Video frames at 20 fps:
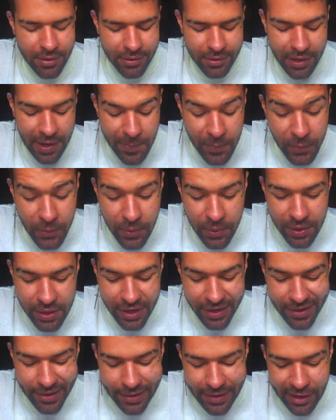Capricorn,
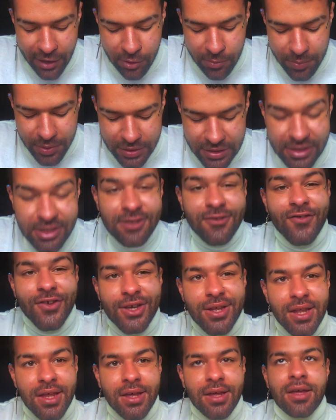I can't help but just
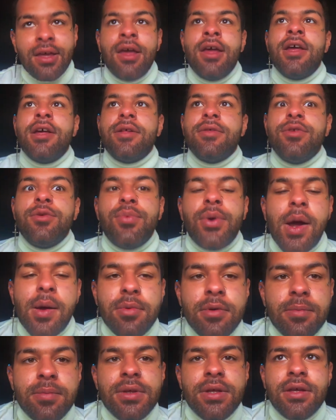feel like you
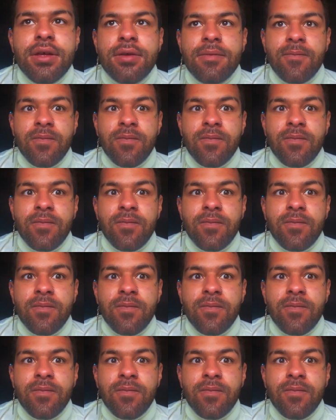probably,